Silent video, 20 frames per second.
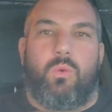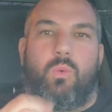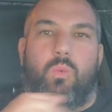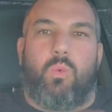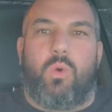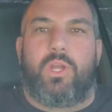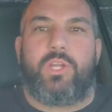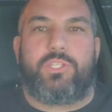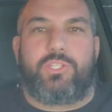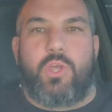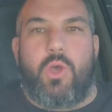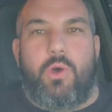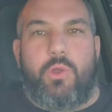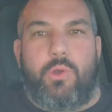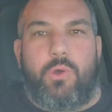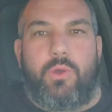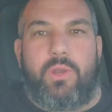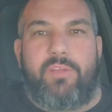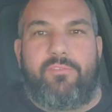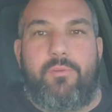What is
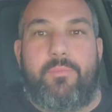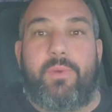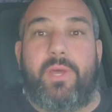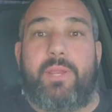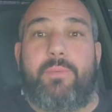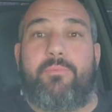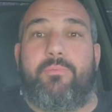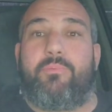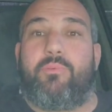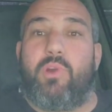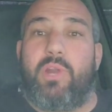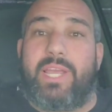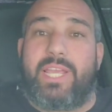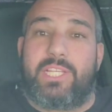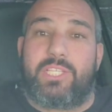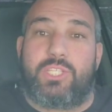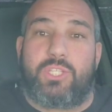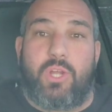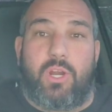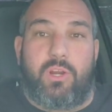going on, everybody? Before I
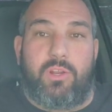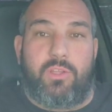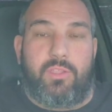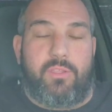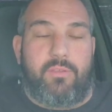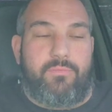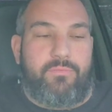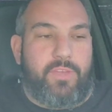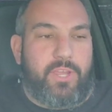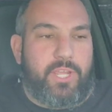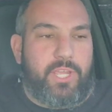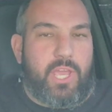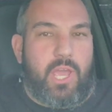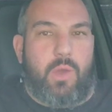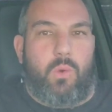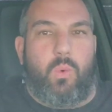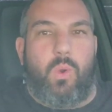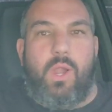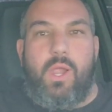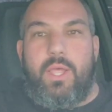get started on the
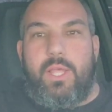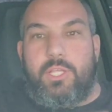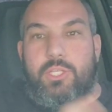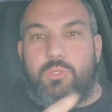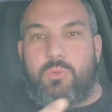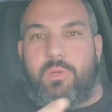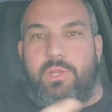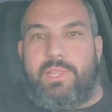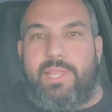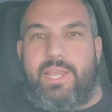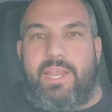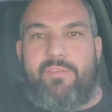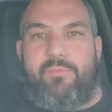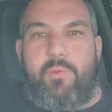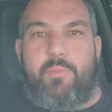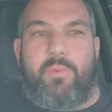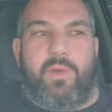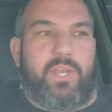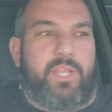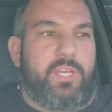video, just want to let
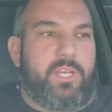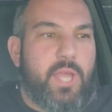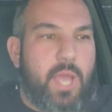everybody